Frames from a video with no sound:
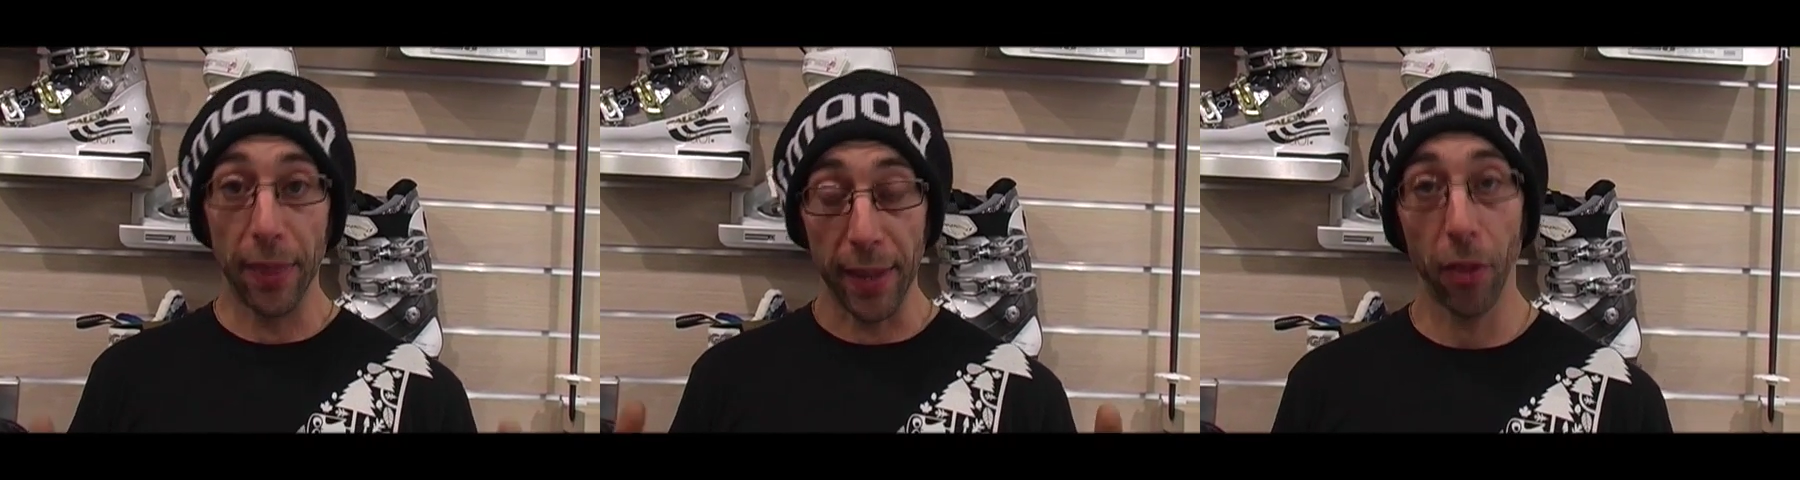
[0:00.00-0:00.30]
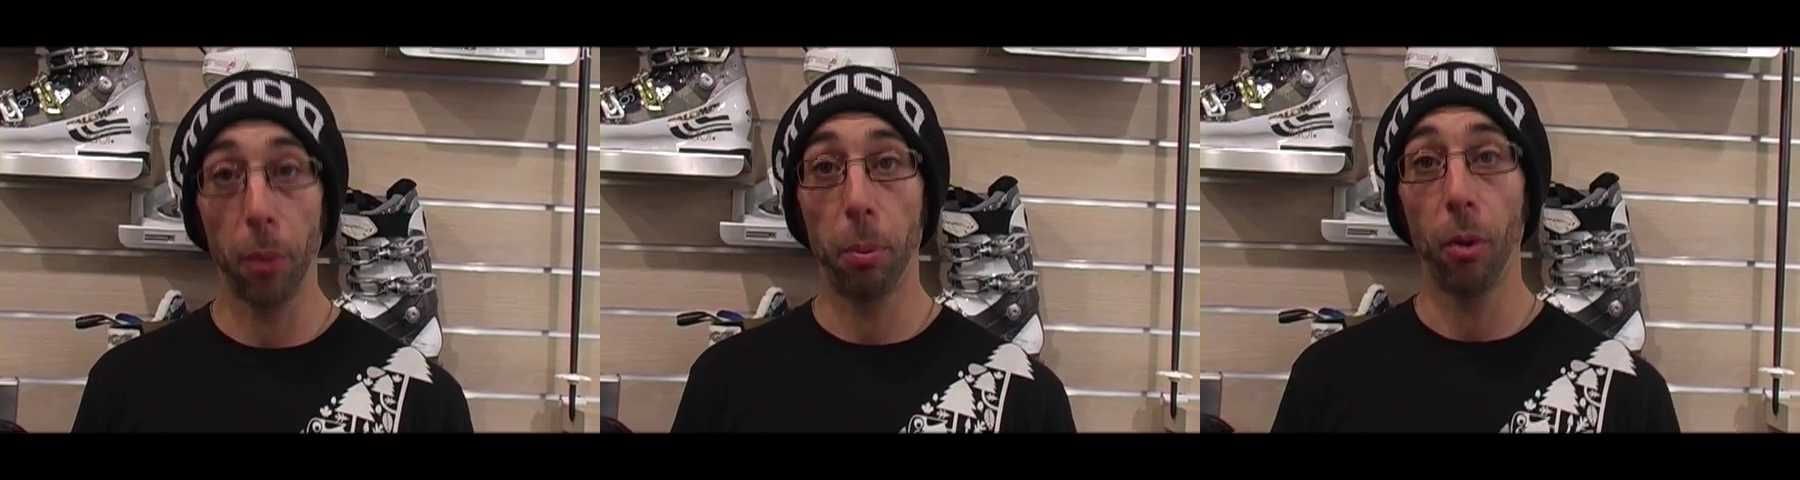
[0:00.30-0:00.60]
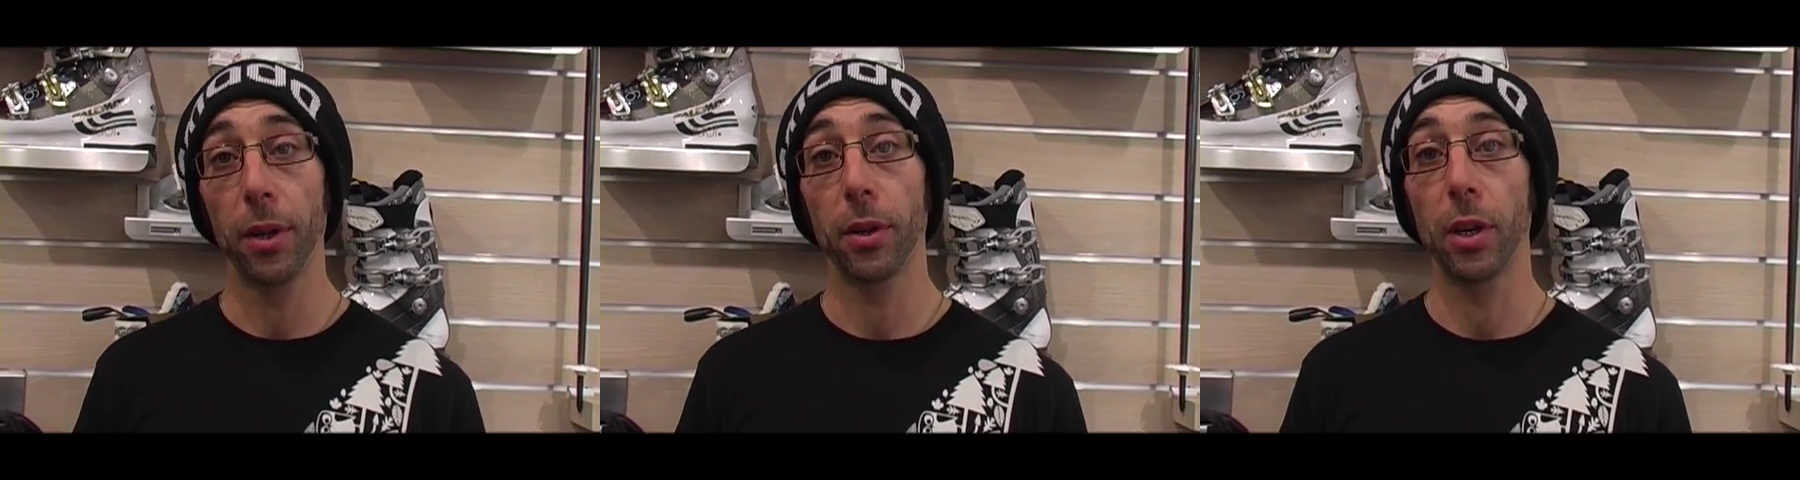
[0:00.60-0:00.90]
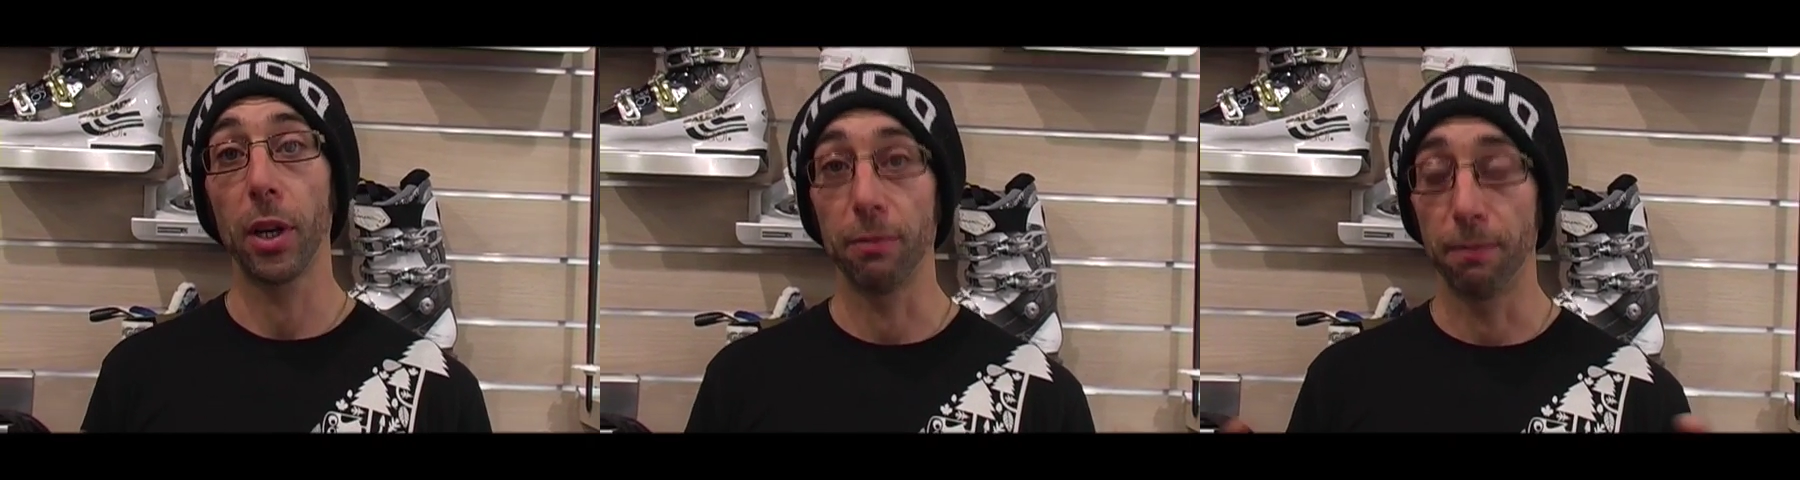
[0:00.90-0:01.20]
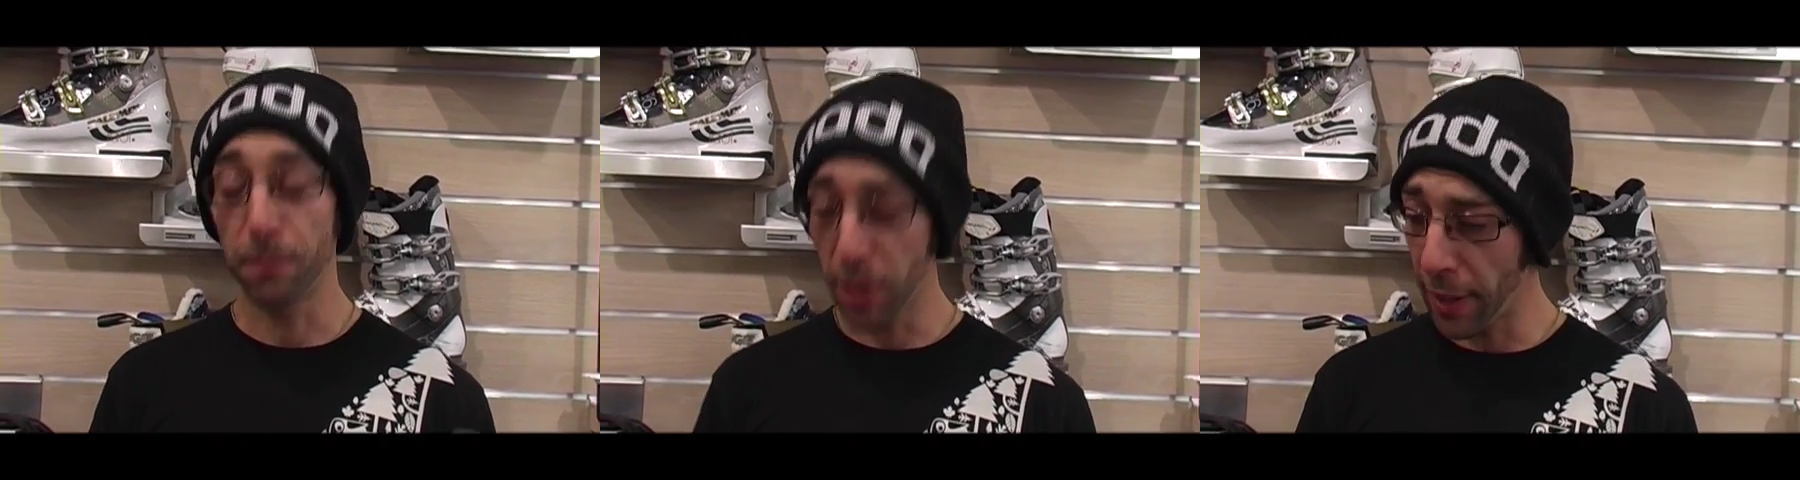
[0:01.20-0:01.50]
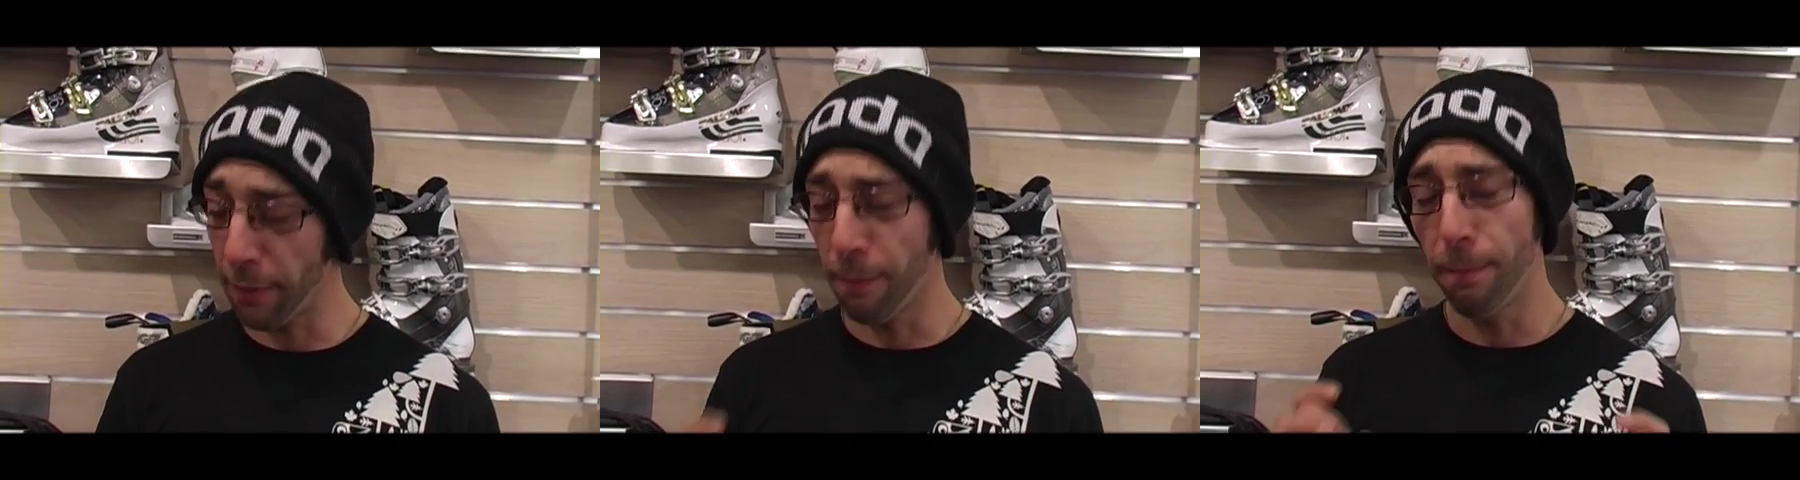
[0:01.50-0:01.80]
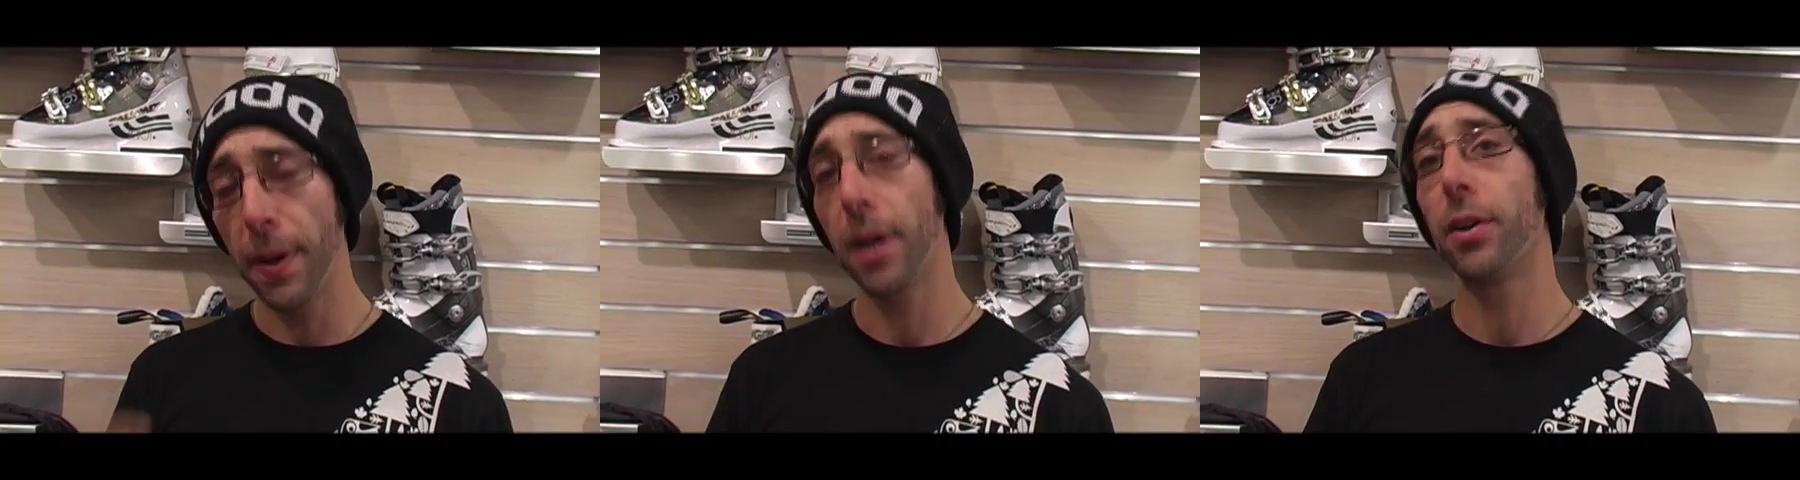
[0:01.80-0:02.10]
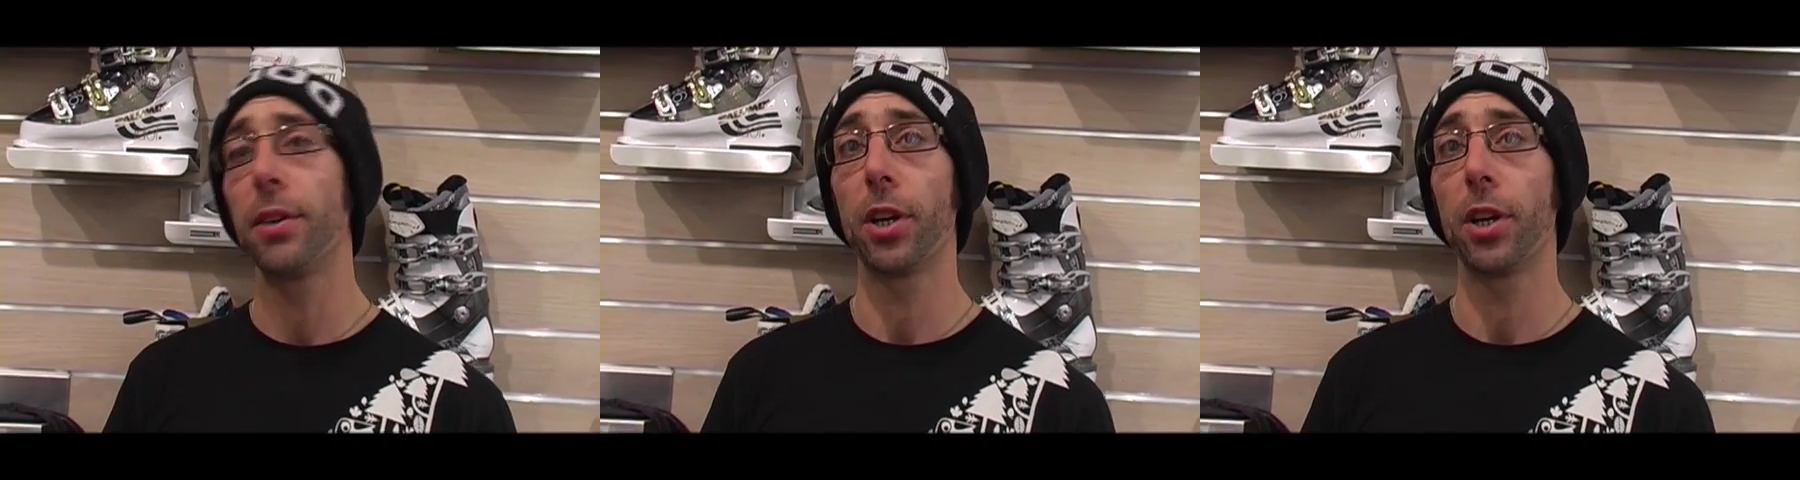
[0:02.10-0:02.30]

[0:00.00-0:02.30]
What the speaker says: The other point, something very,